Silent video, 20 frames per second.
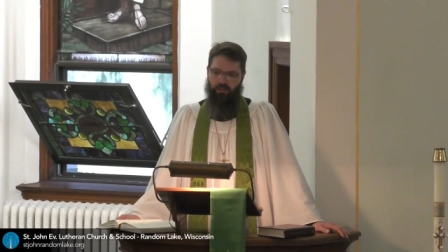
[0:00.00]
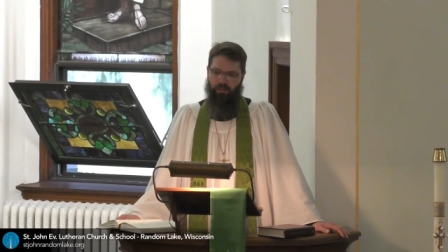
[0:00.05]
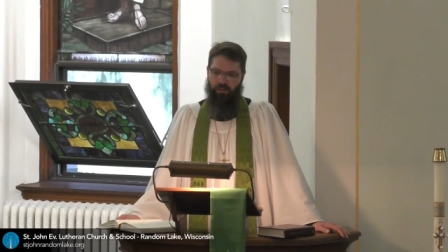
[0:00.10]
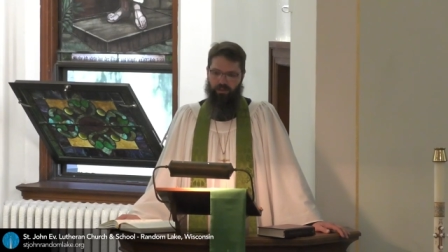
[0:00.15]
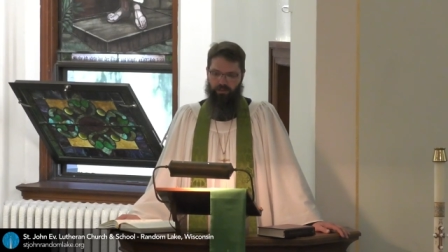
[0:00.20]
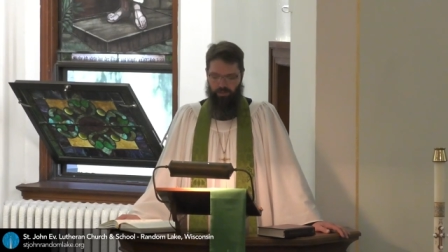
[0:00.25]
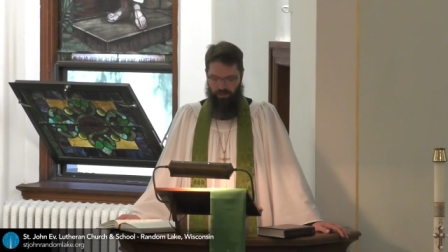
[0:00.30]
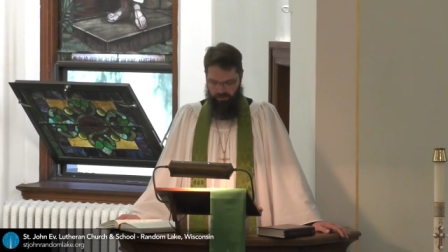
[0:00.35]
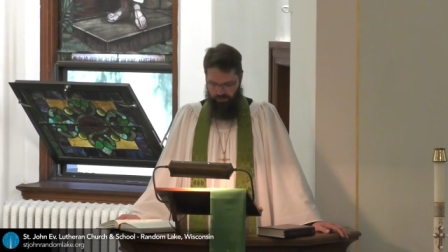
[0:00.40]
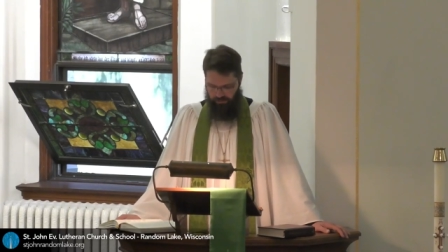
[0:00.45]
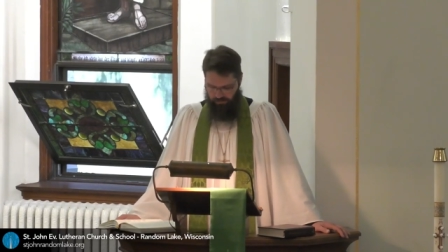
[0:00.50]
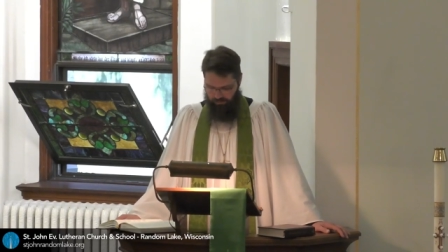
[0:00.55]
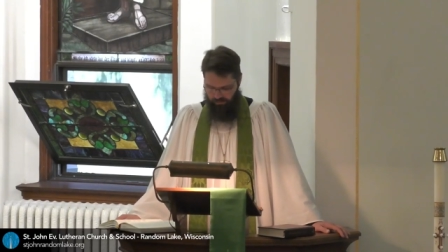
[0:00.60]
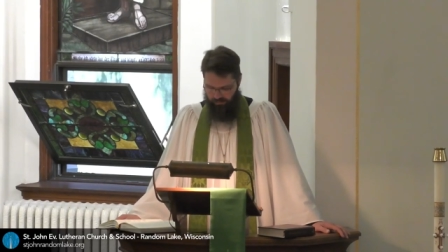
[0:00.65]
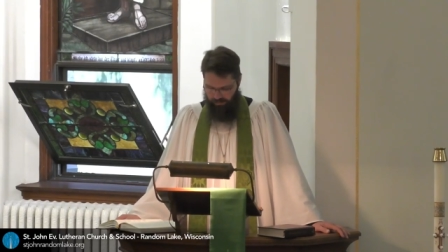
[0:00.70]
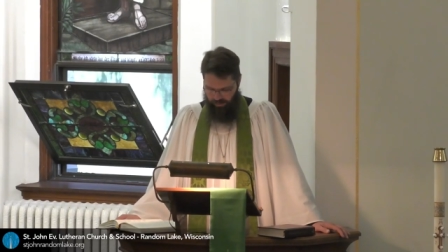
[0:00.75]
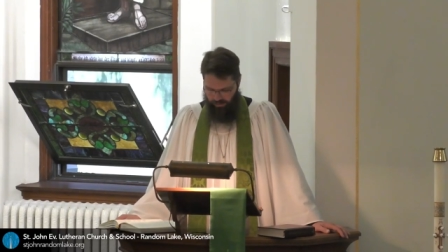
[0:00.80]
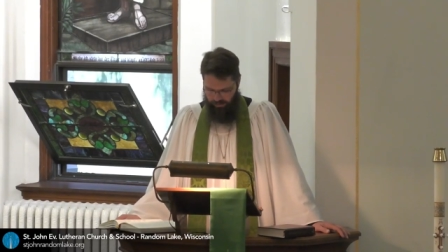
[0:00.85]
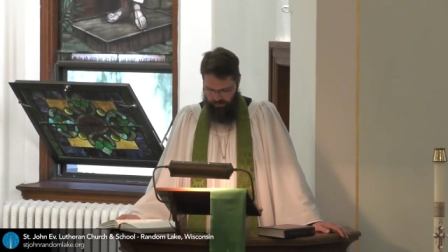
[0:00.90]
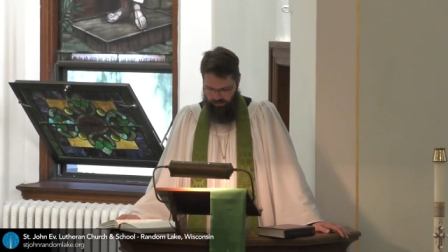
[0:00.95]
a special
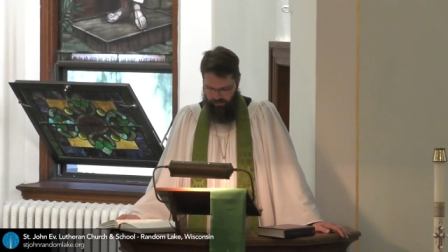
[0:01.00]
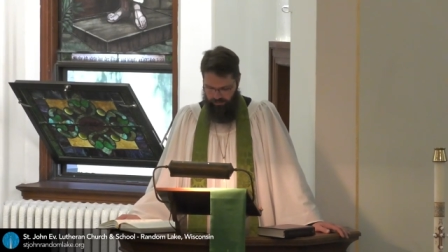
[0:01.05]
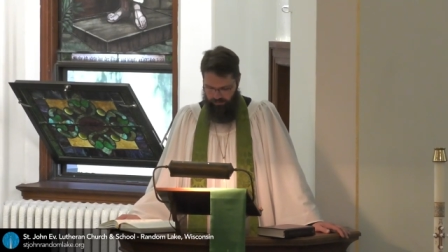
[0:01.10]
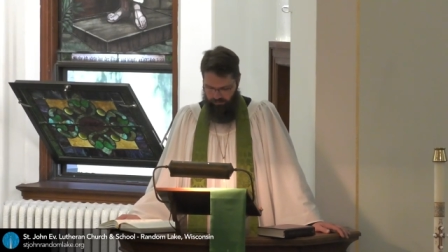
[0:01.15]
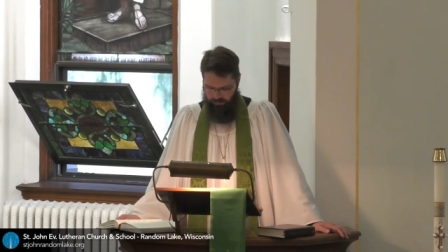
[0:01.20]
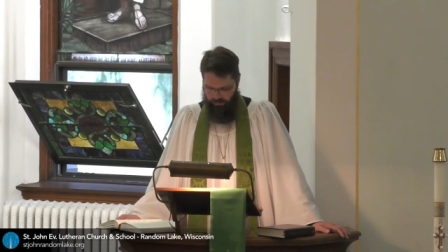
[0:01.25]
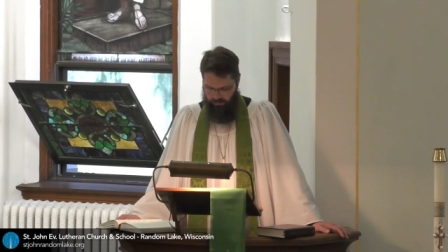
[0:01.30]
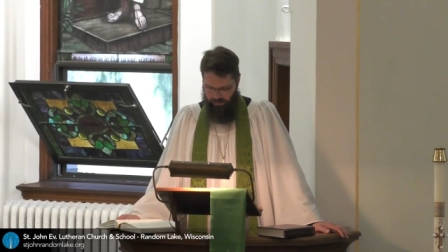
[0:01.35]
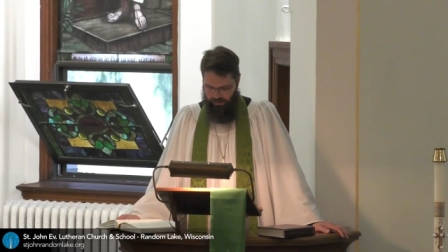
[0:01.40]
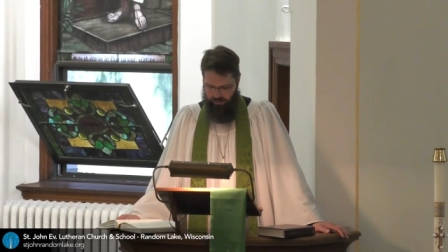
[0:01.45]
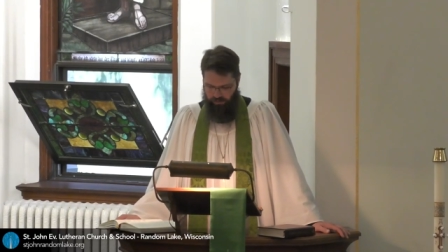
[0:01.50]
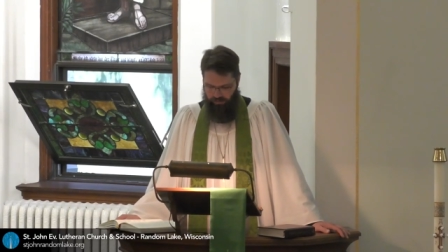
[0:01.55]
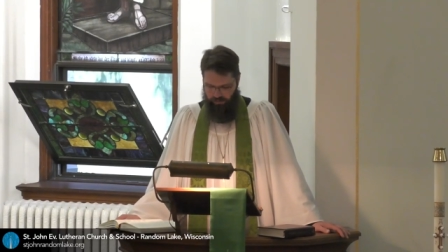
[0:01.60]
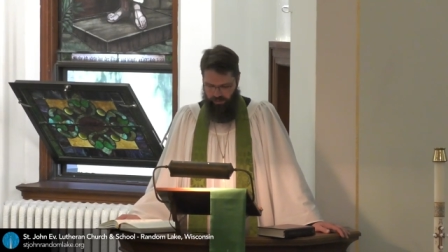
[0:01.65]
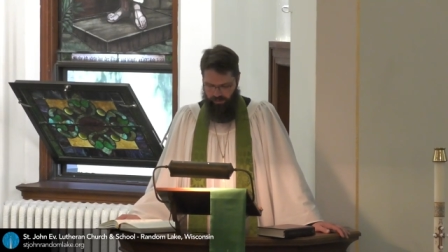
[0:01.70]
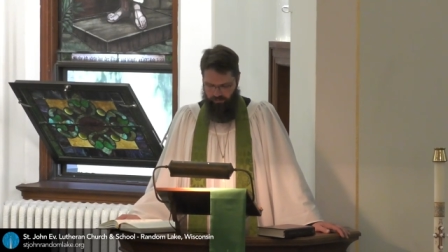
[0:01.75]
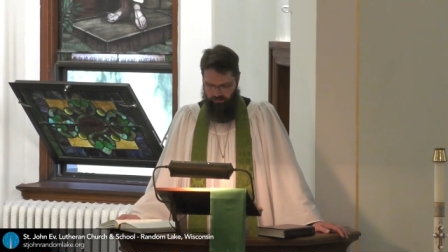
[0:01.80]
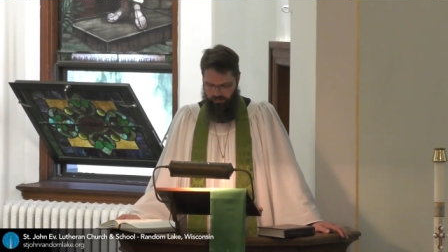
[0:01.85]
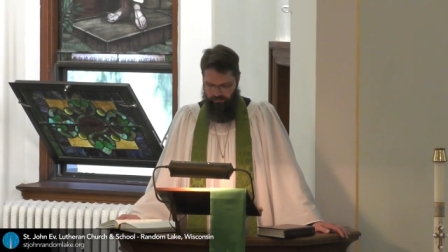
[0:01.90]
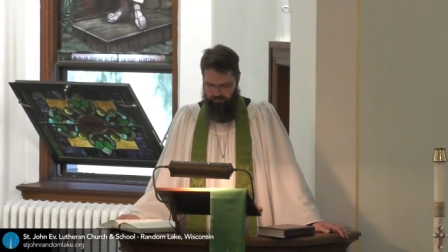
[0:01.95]
vocation, uniquely
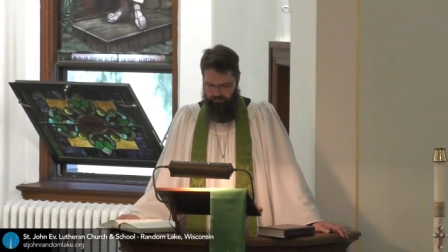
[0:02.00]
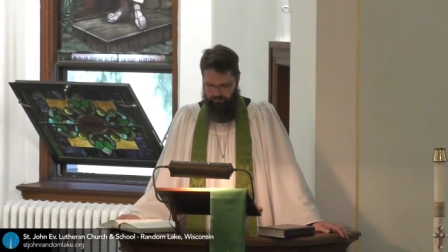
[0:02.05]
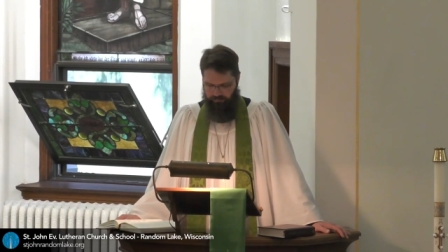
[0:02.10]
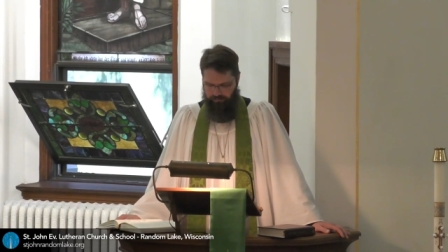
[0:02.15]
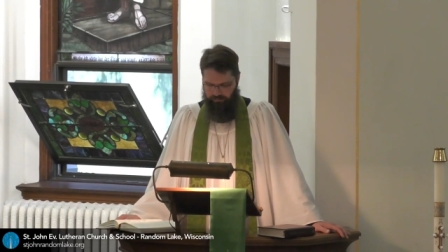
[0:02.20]
given.